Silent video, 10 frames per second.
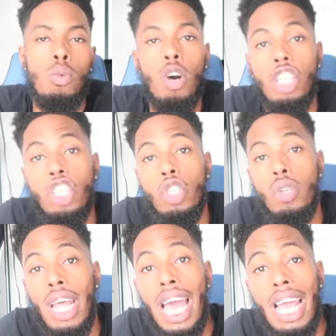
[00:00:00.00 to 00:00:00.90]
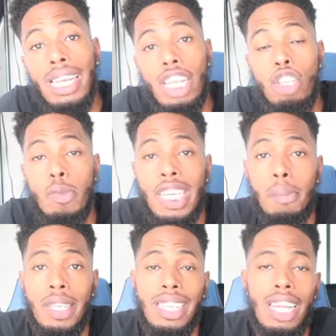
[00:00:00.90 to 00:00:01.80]
Once you do that, then you
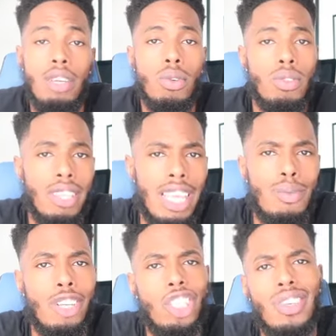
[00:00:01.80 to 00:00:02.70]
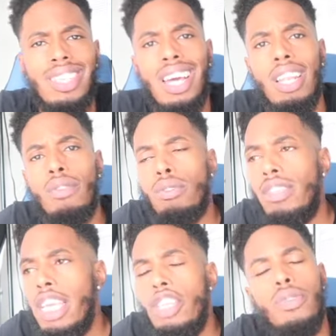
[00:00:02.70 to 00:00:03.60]
become a daily routine. Once you're a daily
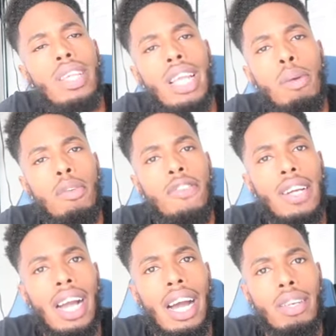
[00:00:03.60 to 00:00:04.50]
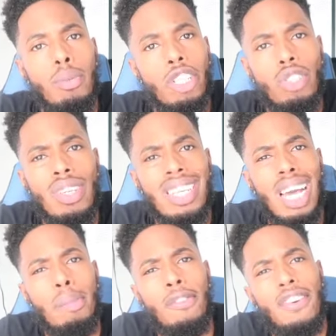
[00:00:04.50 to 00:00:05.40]
routine, you cannot be forgotten. Once you
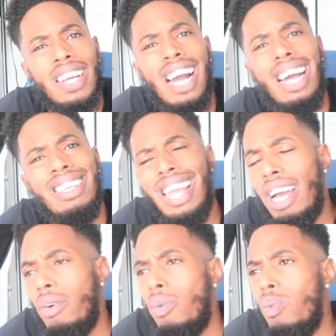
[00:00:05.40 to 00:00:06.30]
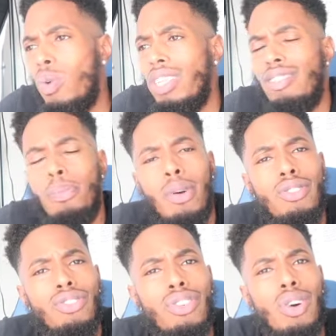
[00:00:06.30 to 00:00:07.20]
cannot be forgotten, now what is the
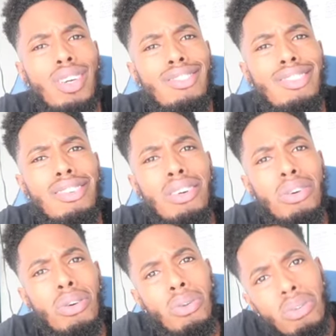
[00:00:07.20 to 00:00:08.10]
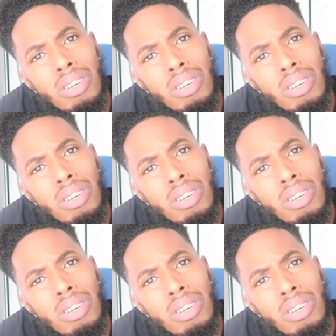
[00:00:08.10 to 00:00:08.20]
person going to do?